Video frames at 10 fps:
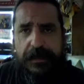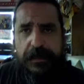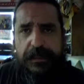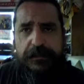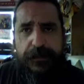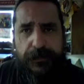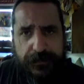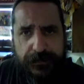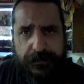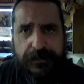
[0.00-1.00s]
a
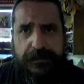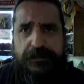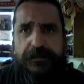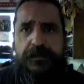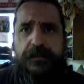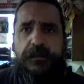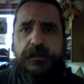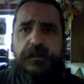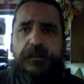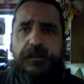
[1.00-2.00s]
spiritualist
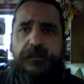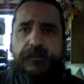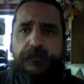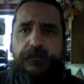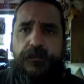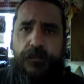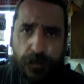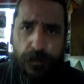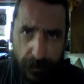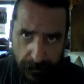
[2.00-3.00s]

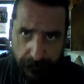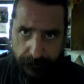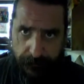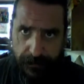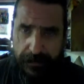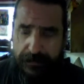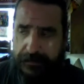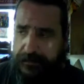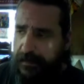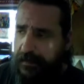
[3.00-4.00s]
work. It
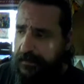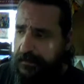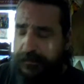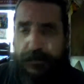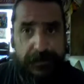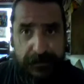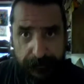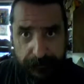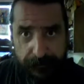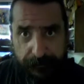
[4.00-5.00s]
is spiritism,
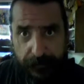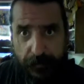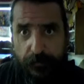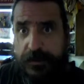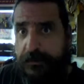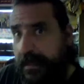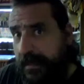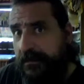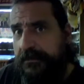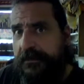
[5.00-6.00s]
which
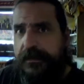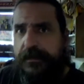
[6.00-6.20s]
means